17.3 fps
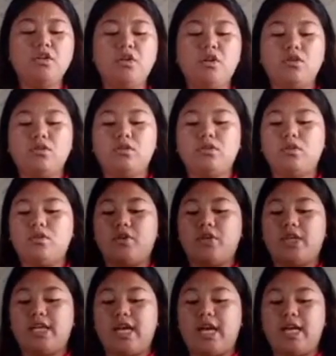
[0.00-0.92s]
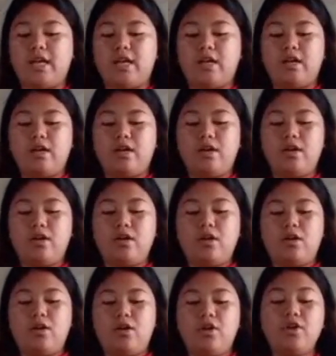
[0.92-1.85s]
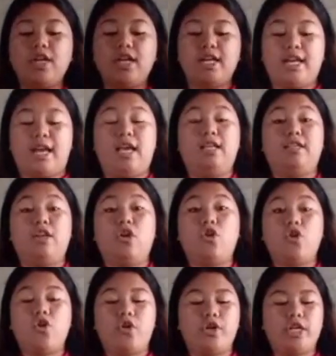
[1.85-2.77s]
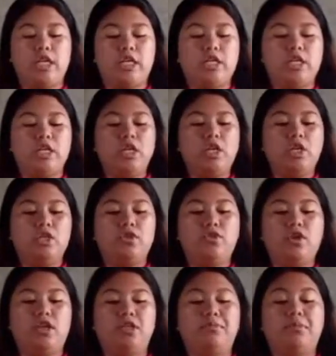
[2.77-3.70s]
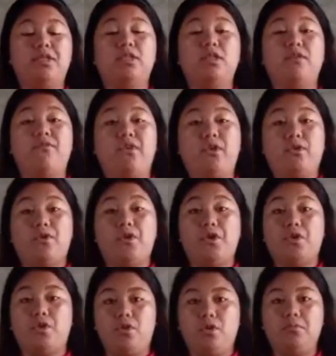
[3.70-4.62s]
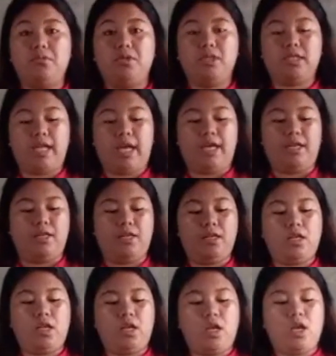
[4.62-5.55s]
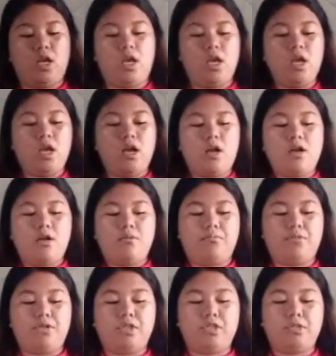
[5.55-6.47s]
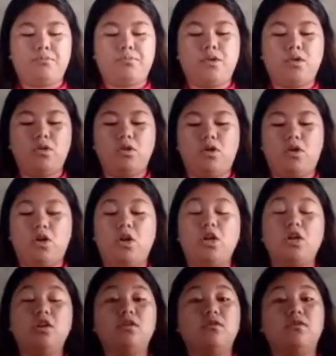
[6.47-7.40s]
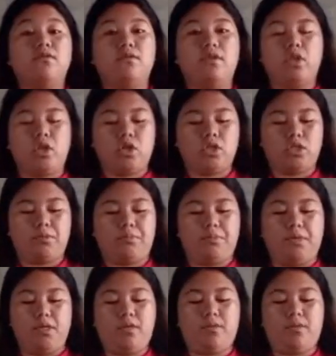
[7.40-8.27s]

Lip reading: also organized according to a specific curriculum design, principle, or philosophy.